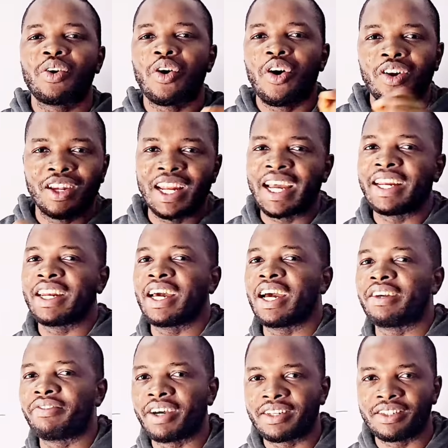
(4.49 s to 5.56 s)
online
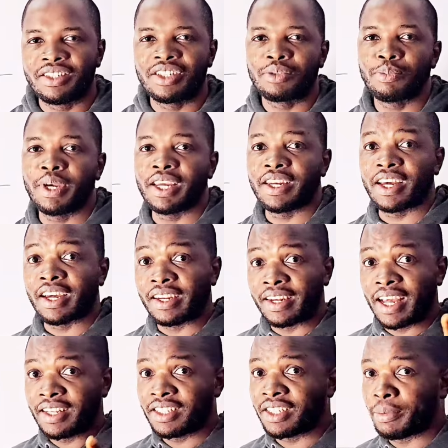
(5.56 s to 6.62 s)
advertisement, and
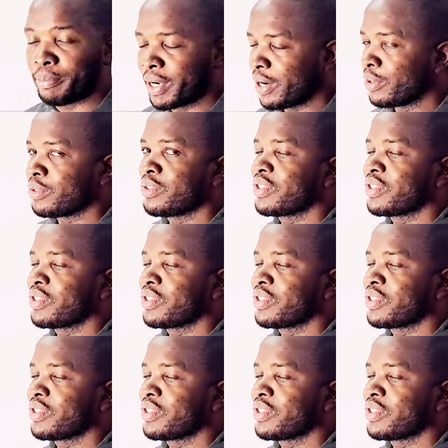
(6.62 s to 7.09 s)
that is about